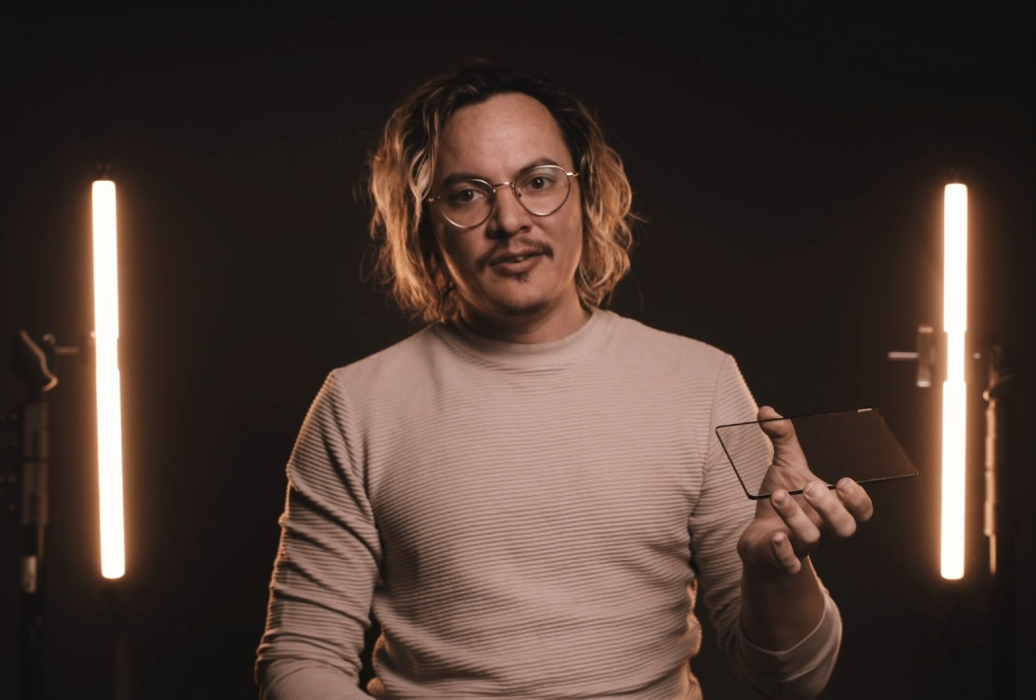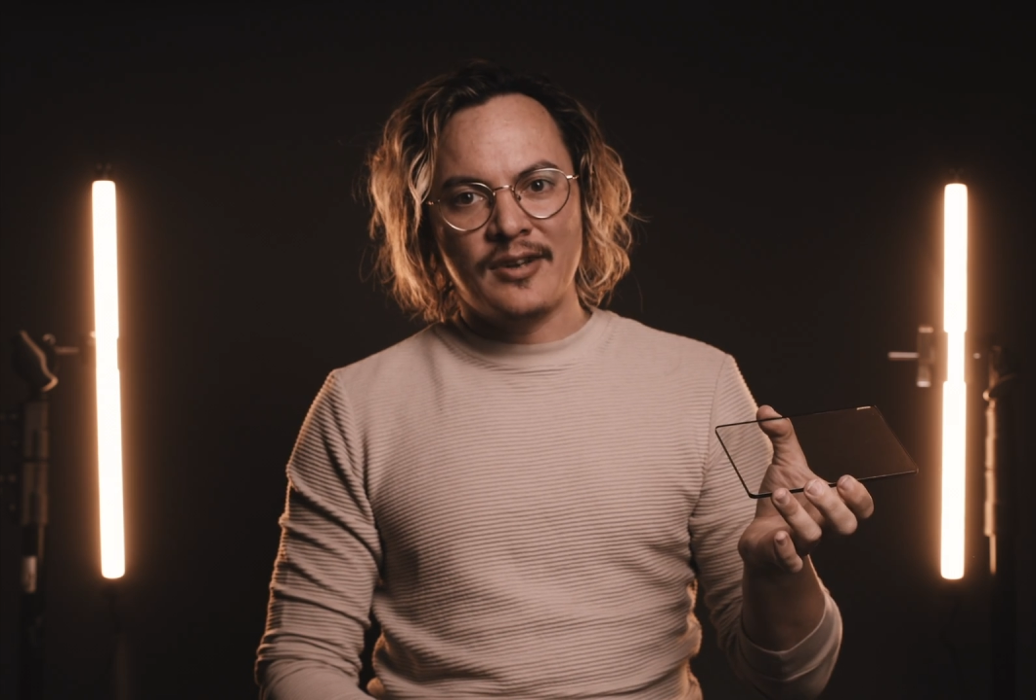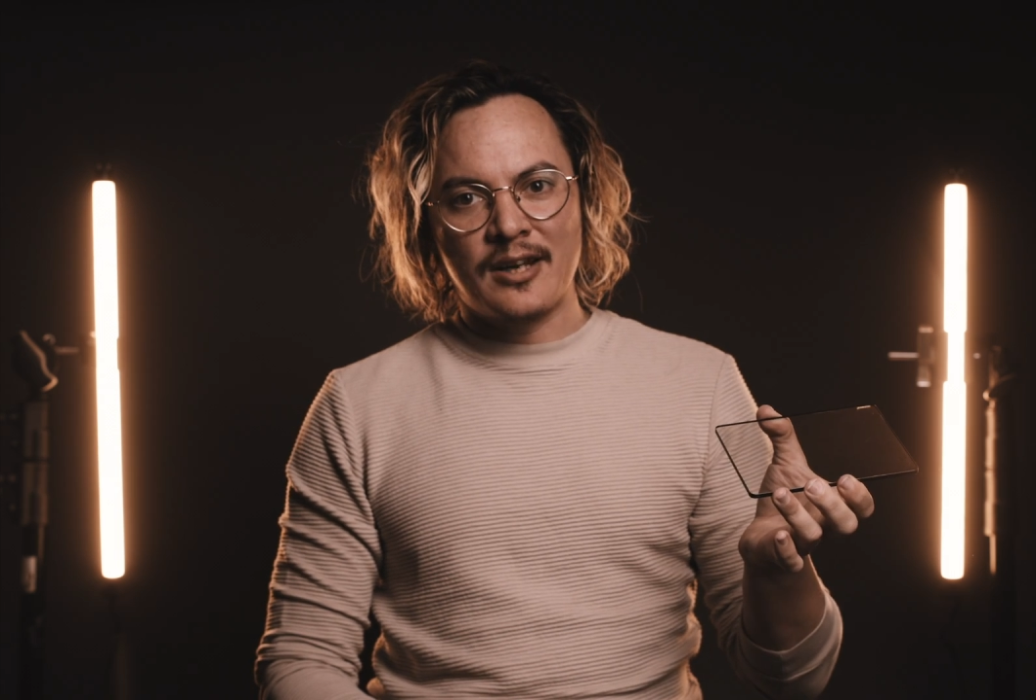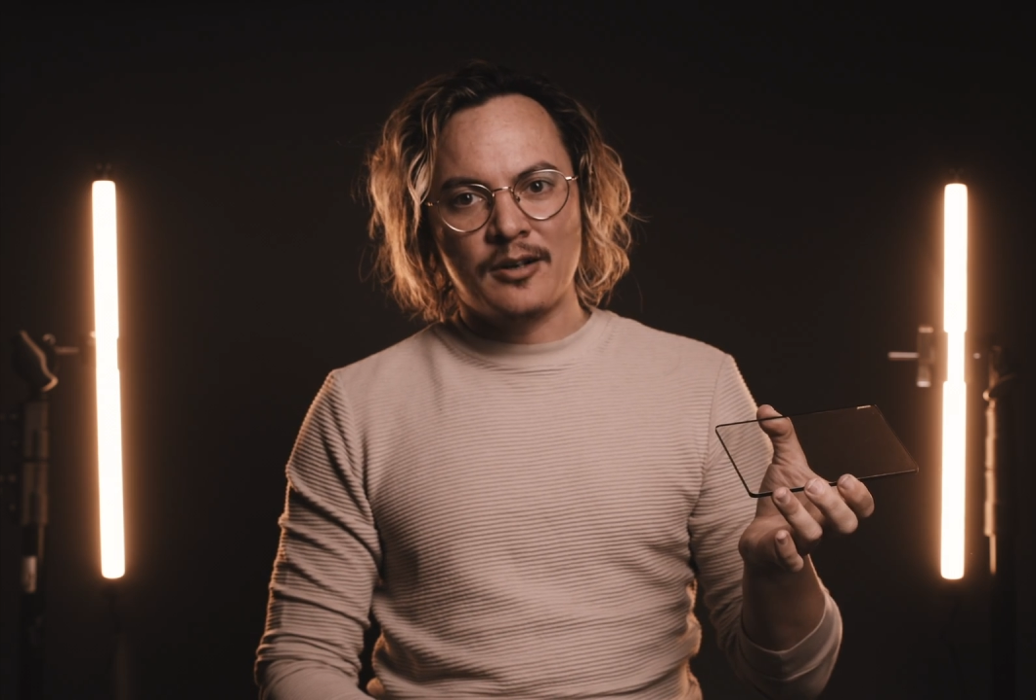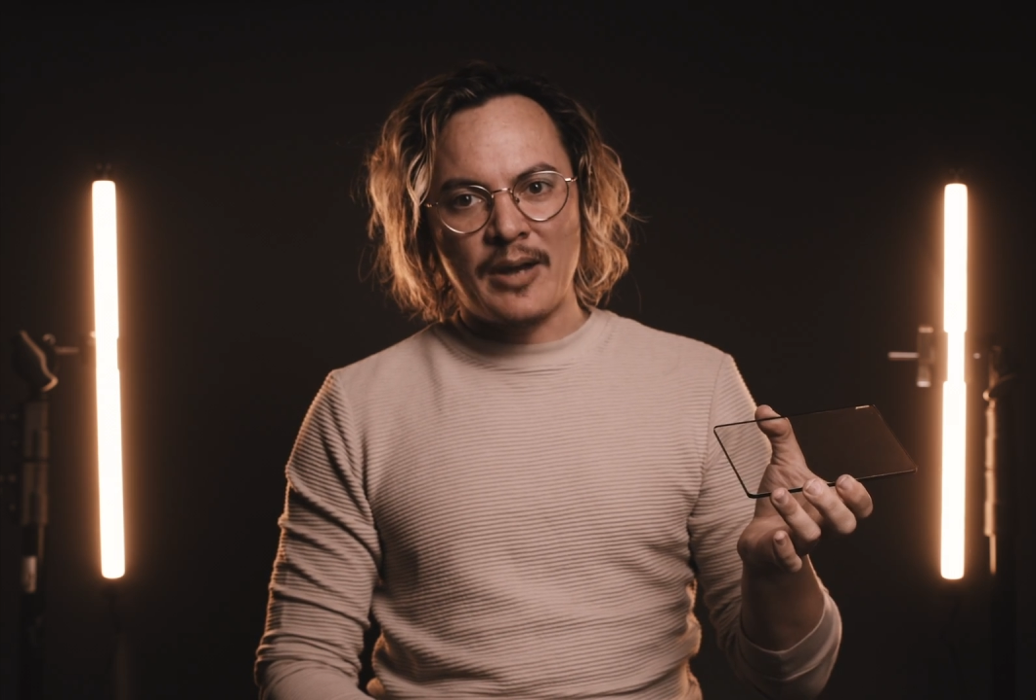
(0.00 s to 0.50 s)

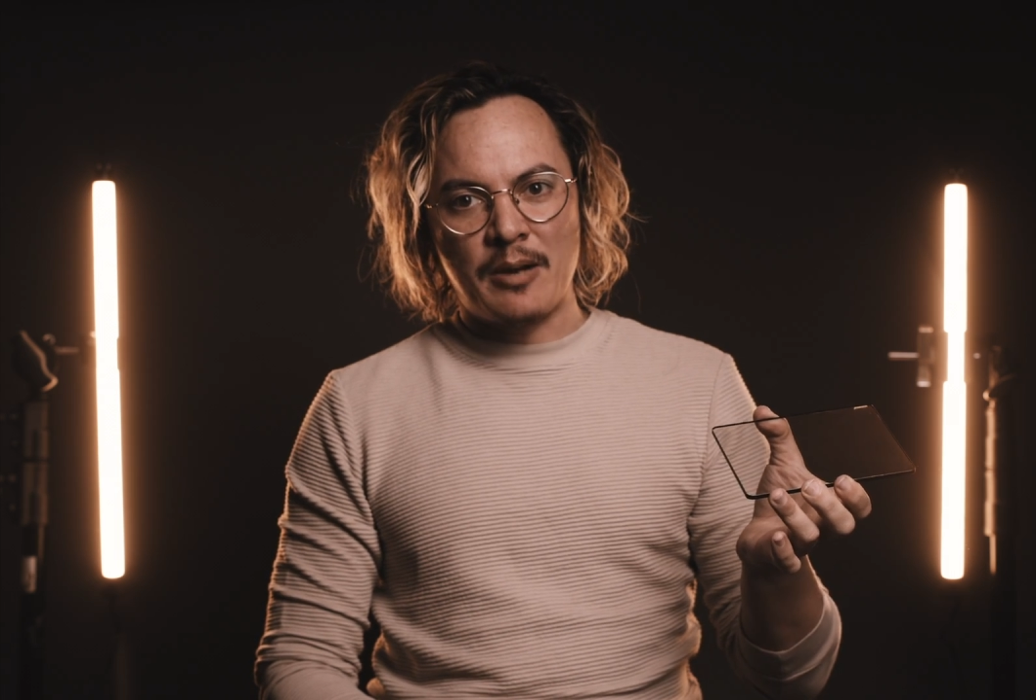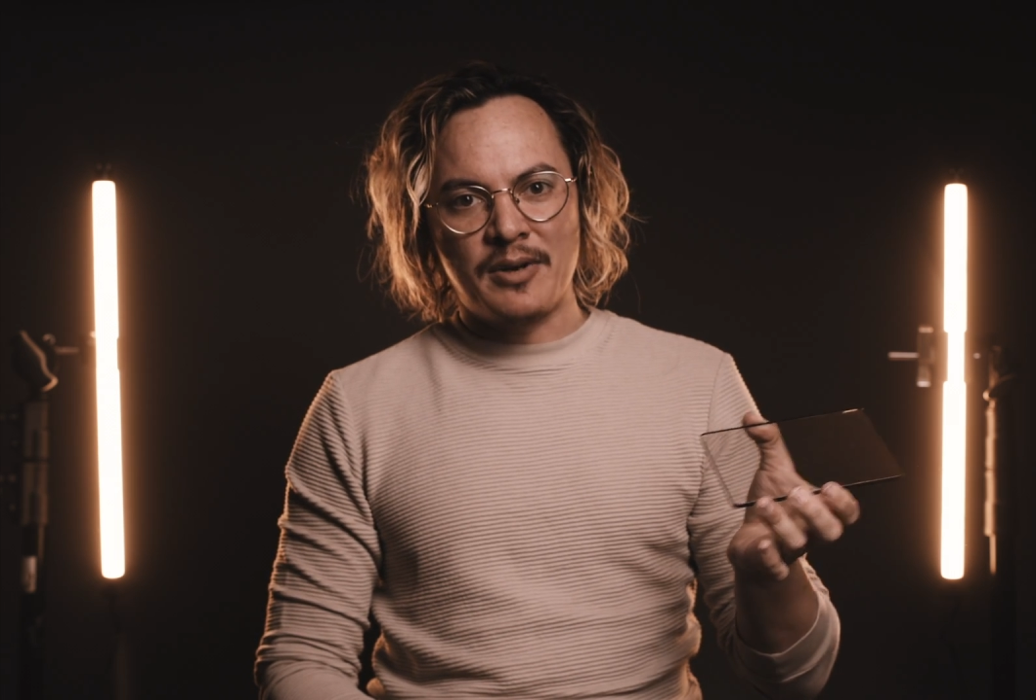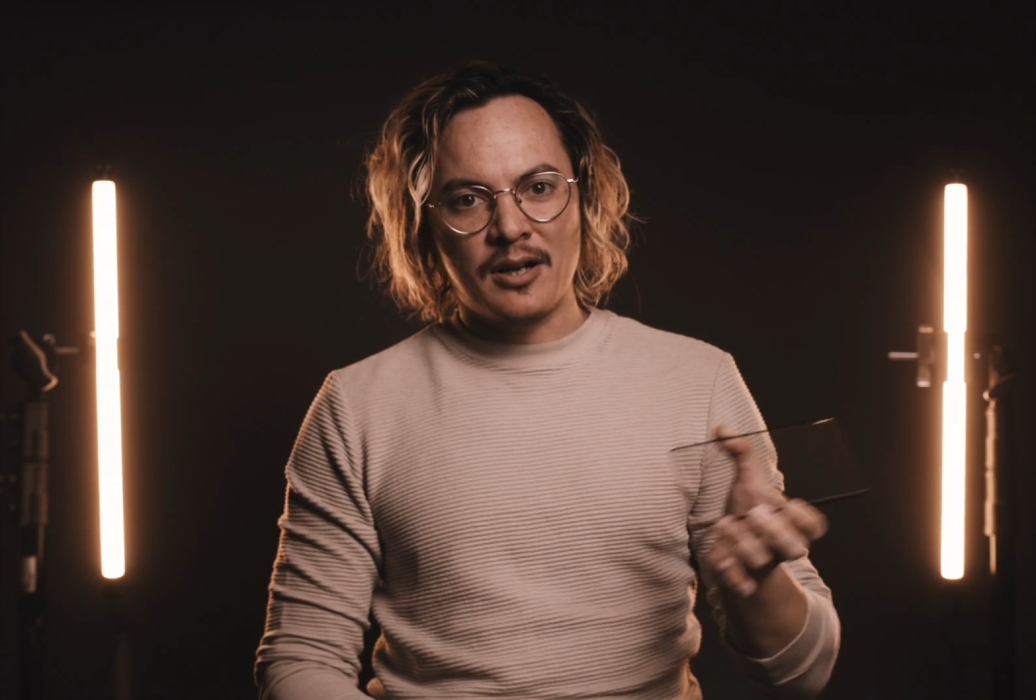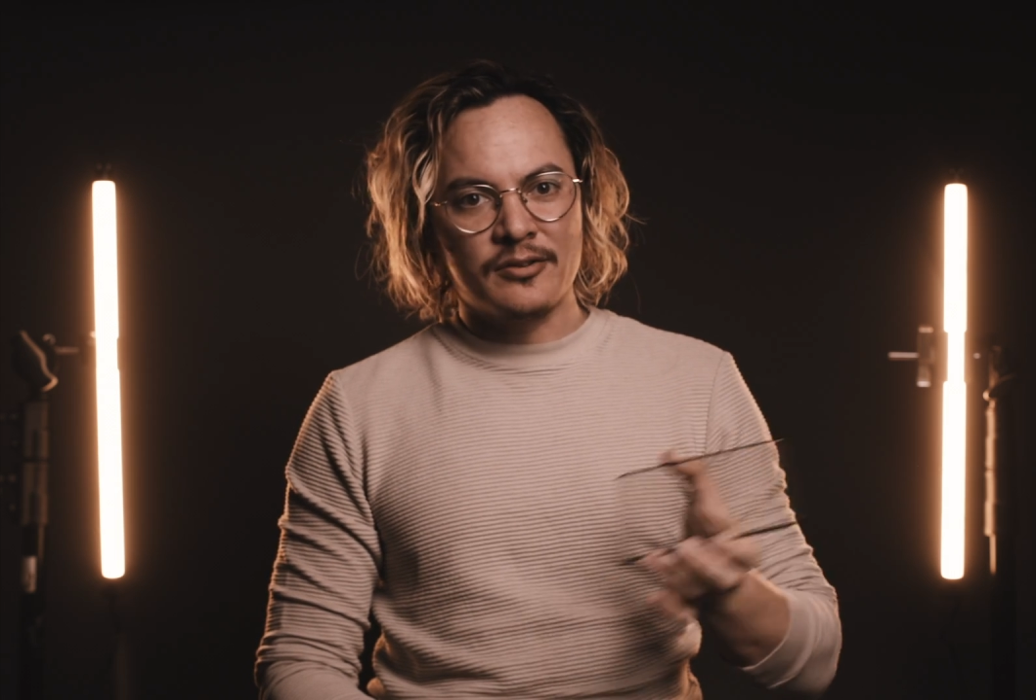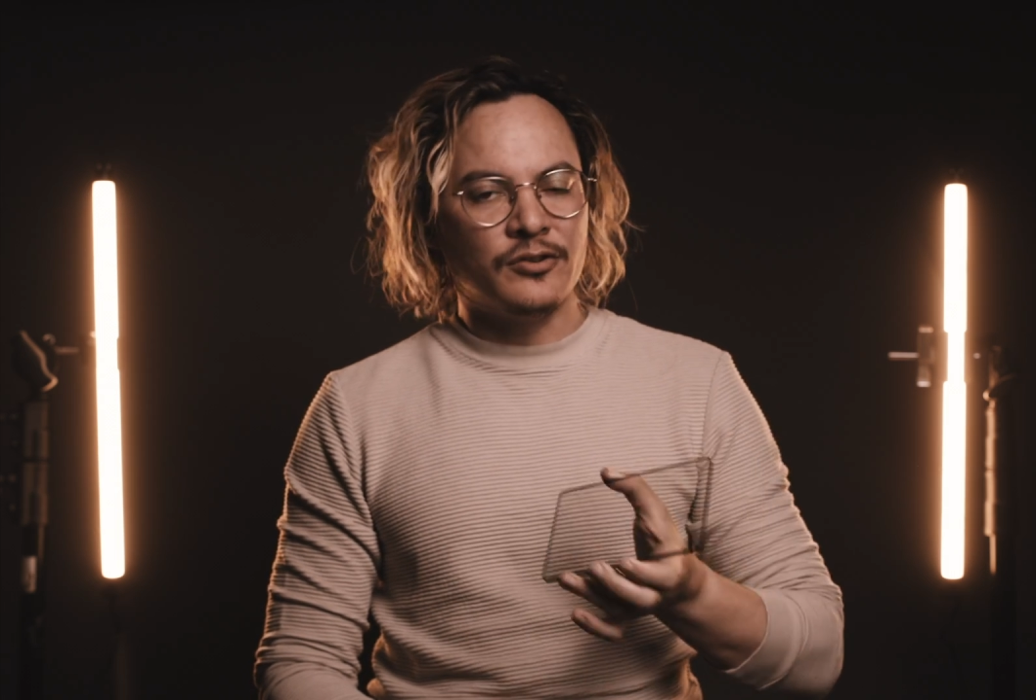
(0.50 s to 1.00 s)
standard matte
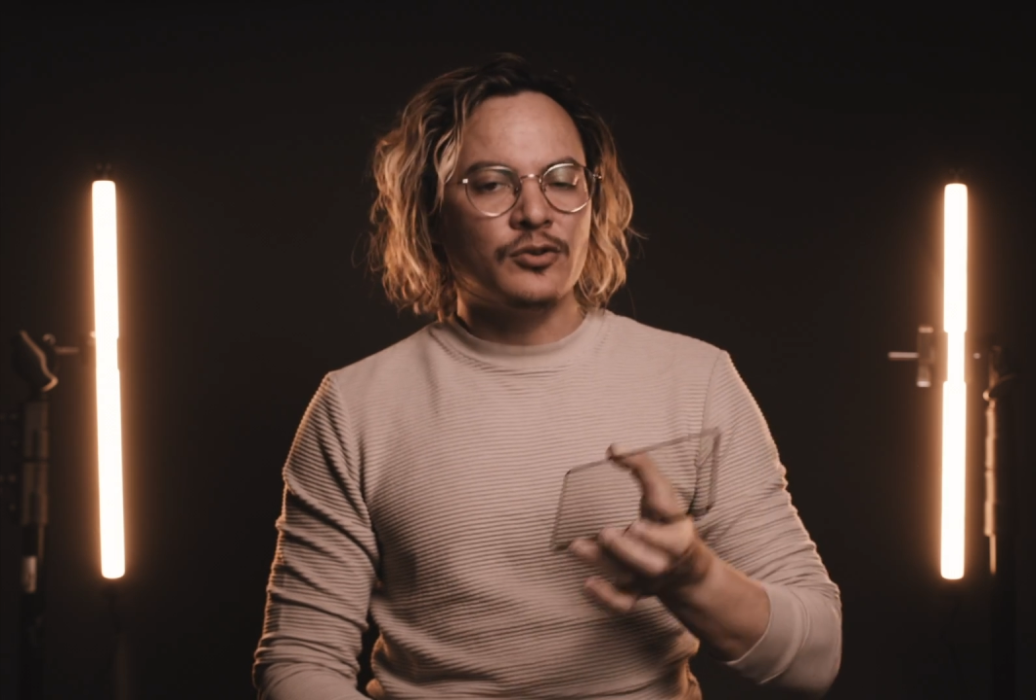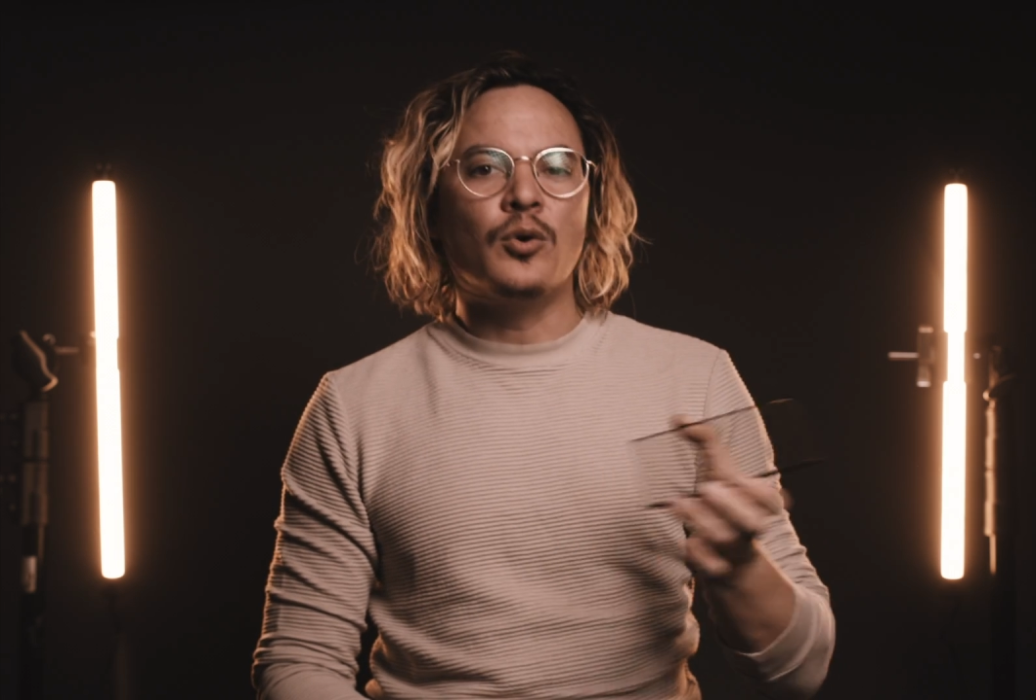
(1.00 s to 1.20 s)
boxes